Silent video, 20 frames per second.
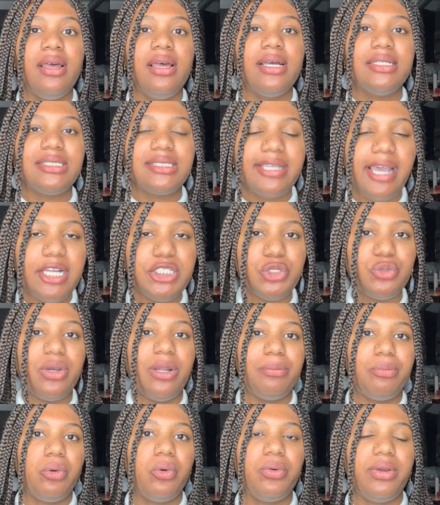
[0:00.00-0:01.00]
a schedule
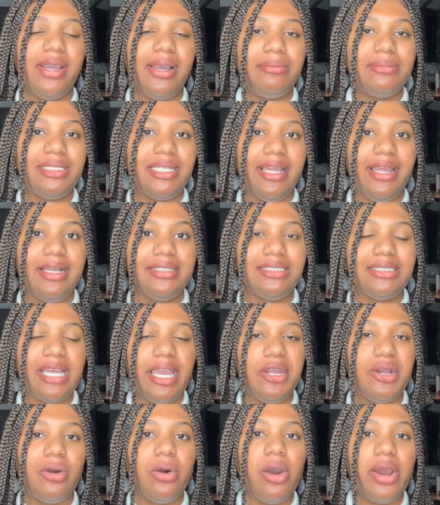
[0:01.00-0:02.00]
and program things
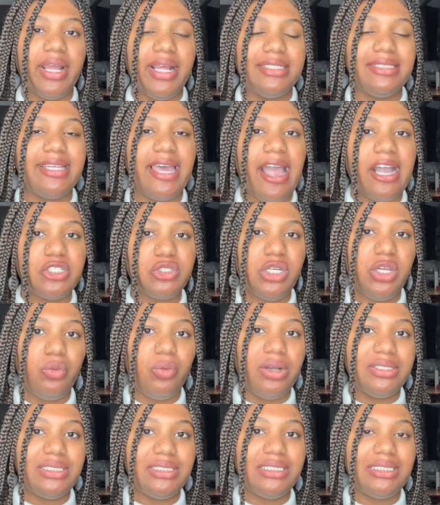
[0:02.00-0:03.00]
that your audience actually
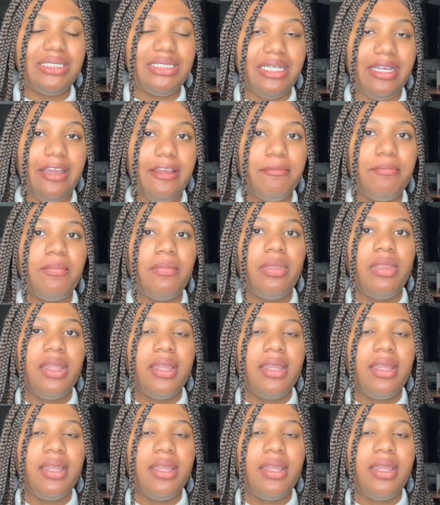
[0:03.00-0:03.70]
wants to see.